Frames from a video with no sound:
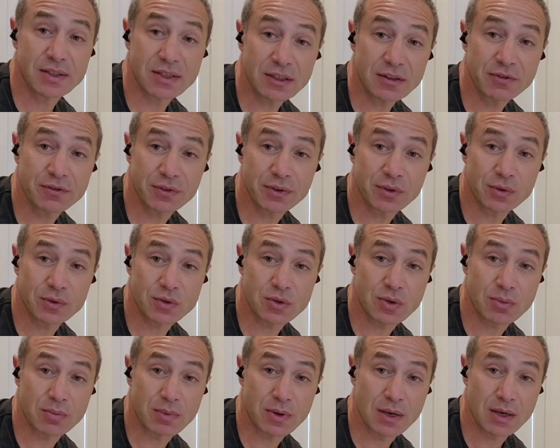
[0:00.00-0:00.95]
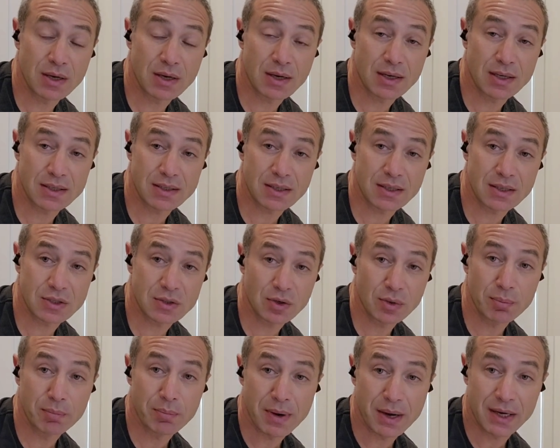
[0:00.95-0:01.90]
did feel to me as it's
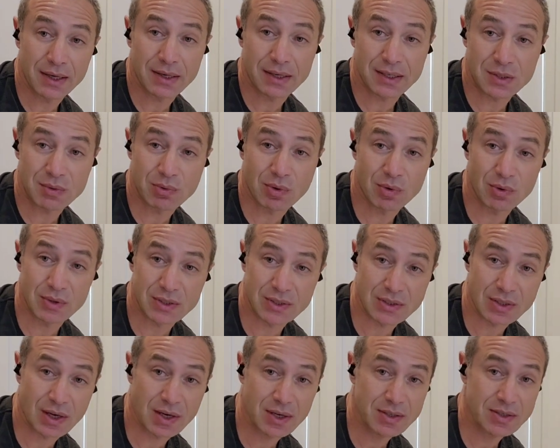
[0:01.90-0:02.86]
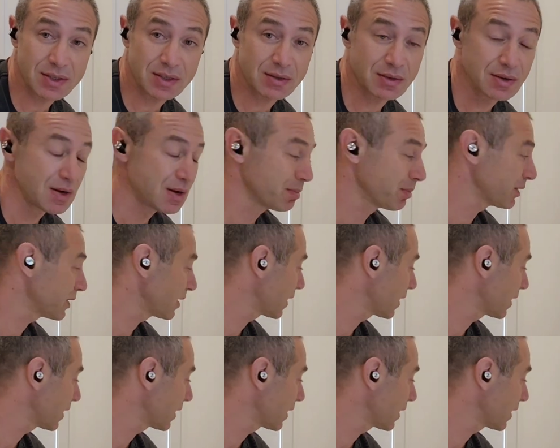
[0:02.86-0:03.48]
not made as well as Dyson, but